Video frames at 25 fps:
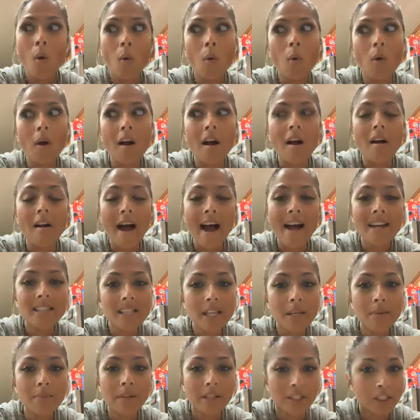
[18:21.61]
Or I'll
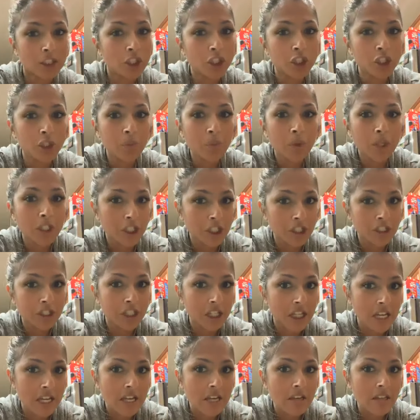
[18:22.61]
ask him like, did you brush your
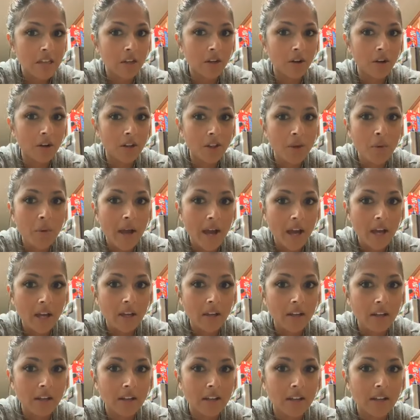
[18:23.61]
teeth all the
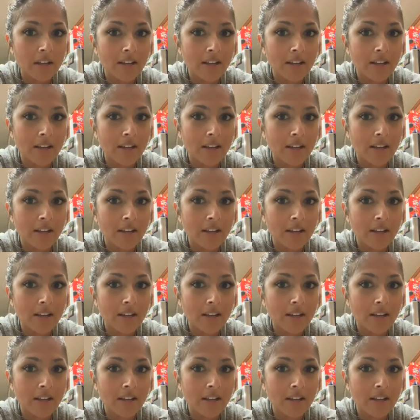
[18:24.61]
way?